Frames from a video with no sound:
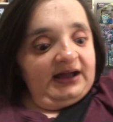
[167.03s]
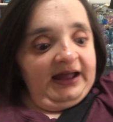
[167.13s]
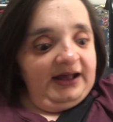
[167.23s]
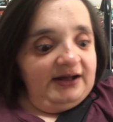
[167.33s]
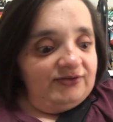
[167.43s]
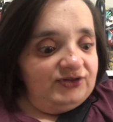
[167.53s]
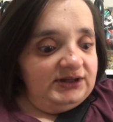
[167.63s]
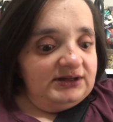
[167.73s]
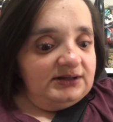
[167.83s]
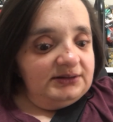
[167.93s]
and
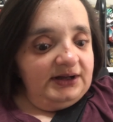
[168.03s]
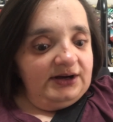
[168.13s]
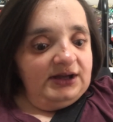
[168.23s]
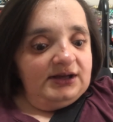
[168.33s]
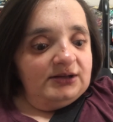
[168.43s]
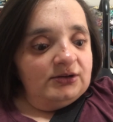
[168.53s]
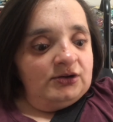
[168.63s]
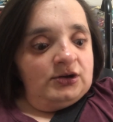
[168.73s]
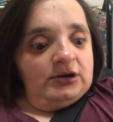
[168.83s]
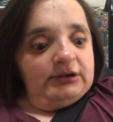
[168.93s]
the Galarian
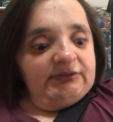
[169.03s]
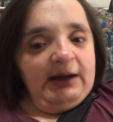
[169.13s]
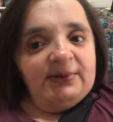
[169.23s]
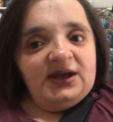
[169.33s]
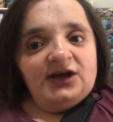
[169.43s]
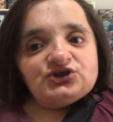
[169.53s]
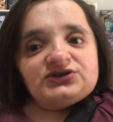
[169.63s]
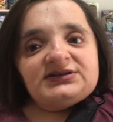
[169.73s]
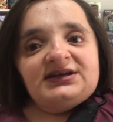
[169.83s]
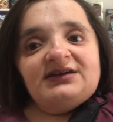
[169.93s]
Rapidash
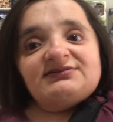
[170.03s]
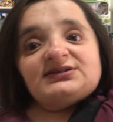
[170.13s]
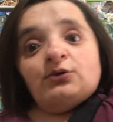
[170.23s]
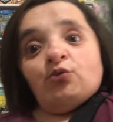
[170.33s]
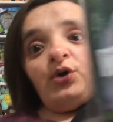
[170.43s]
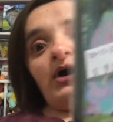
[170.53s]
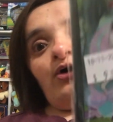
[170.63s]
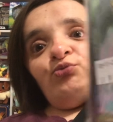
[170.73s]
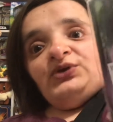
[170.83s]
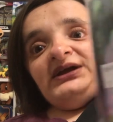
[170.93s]
sleeves were
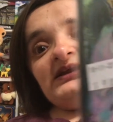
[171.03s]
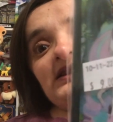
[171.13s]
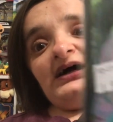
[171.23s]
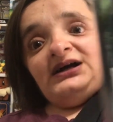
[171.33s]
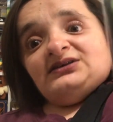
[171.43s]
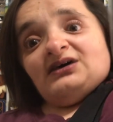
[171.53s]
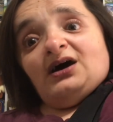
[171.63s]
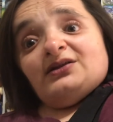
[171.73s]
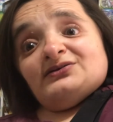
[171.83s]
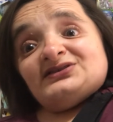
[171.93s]
only
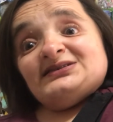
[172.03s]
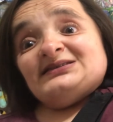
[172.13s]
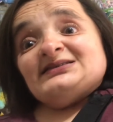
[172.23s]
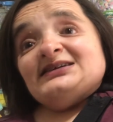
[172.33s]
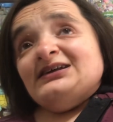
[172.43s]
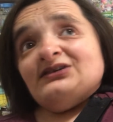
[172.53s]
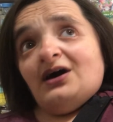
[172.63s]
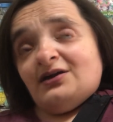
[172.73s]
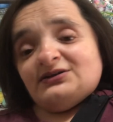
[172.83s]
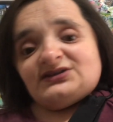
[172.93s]
$9. It's
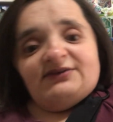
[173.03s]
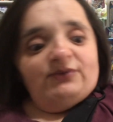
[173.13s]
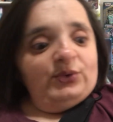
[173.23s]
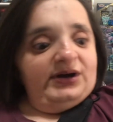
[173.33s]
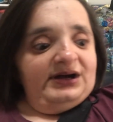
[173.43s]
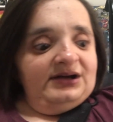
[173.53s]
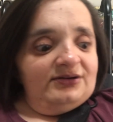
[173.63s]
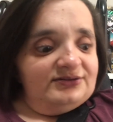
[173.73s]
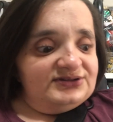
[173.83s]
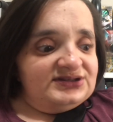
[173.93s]
$10 everywhere
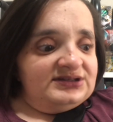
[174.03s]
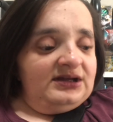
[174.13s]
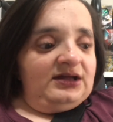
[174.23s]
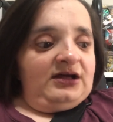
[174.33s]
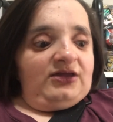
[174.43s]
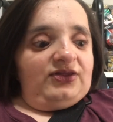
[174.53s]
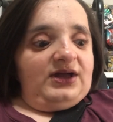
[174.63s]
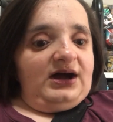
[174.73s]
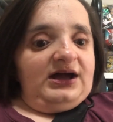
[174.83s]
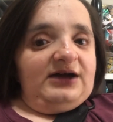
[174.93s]
else
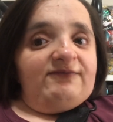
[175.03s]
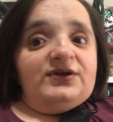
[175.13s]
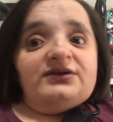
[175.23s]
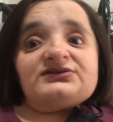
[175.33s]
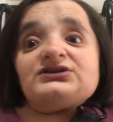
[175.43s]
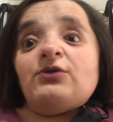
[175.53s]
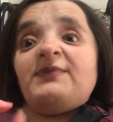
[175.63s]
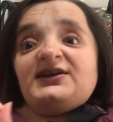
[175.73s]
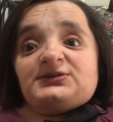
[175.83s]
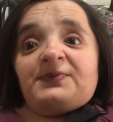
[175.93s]
that I have looked, so
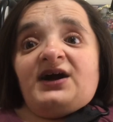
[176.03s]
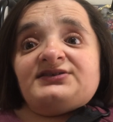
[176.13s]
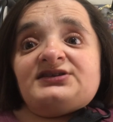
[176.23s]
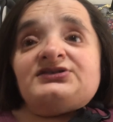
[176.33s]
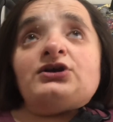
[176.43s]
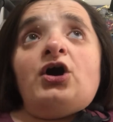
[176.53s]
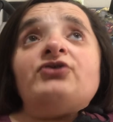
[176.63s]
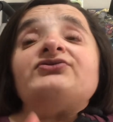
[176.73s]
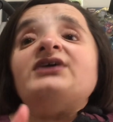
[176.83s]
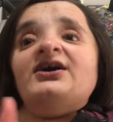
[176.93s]
best prices.
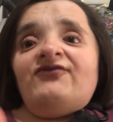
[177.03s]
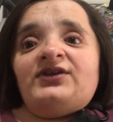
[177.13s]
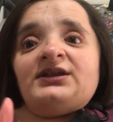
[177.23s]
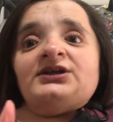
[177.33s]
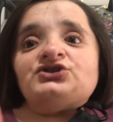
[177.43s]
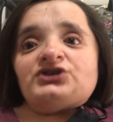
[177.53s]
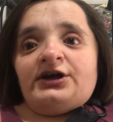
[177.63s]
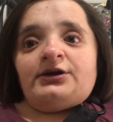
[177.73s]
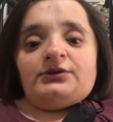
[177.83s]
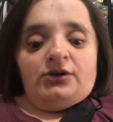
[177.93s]
Y'all definitely
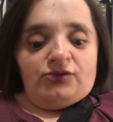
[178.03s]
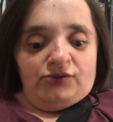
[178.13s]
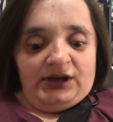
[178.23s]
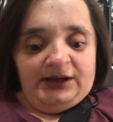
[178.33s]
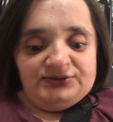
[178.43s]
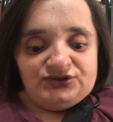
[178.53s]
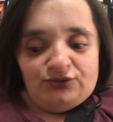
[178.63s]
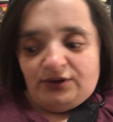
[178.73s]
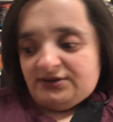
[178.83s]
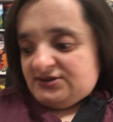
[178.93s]
check your local game
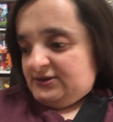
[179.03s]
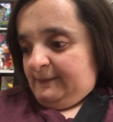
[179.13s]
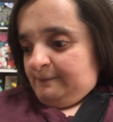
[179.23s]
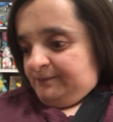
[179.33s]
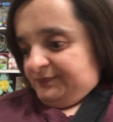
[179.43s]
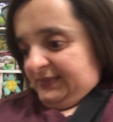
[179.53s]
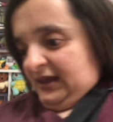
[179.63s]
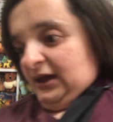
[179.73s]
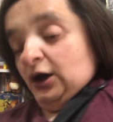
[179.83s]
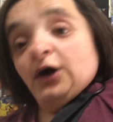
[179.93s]
stores.
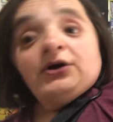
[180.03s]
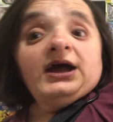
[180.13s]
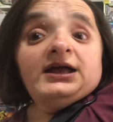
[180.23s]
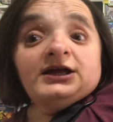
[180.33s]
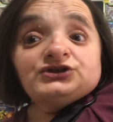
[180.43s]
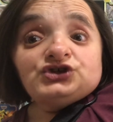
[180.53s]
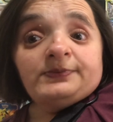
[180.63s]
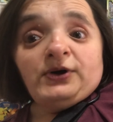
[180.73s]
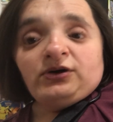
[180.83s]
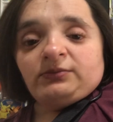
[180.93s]
Okay, into the
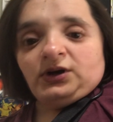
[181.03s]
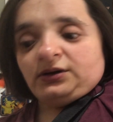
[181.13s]
Pokemon